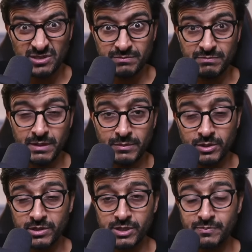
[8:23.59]
memory
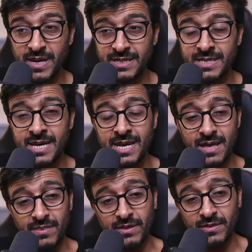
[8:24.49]
space and
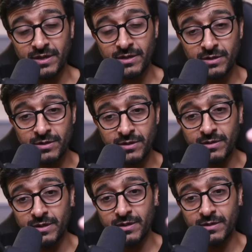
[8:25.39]
then the current
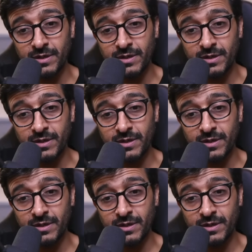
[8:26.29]
the,